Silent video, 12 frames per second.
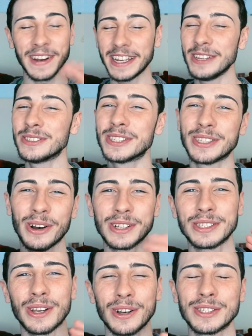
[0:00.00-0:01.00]
Thank you so
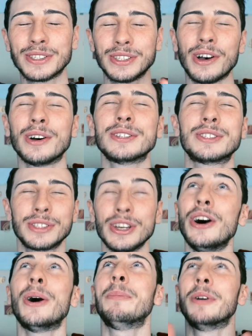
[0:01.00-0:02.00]

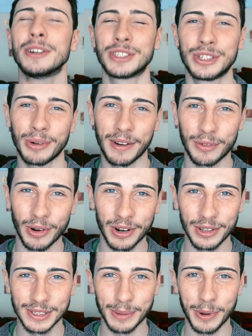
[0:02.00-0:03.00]
much to everyone
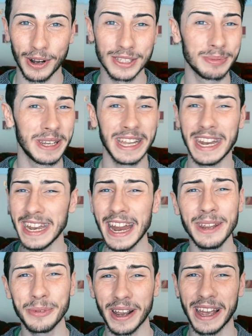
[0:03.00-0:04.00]
who supports me in
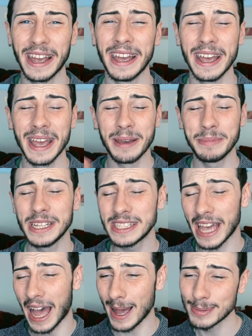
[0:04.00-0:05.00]
any way. It means
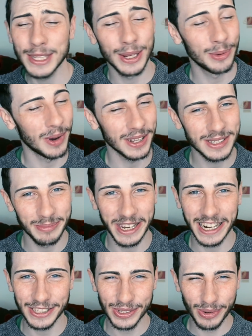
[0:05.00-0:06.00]
the absolute world to me,
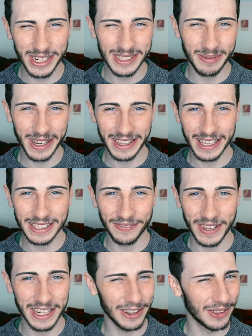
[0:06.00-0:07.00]
and I just wanted to make this
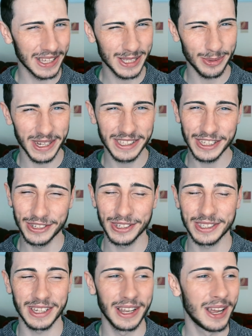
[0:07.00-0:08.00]
video this week to
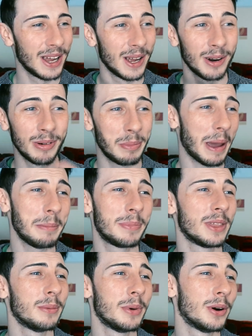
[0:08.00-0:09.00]
just remember
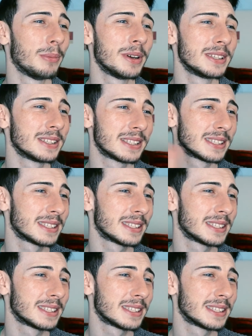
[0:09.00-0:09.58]
the moments.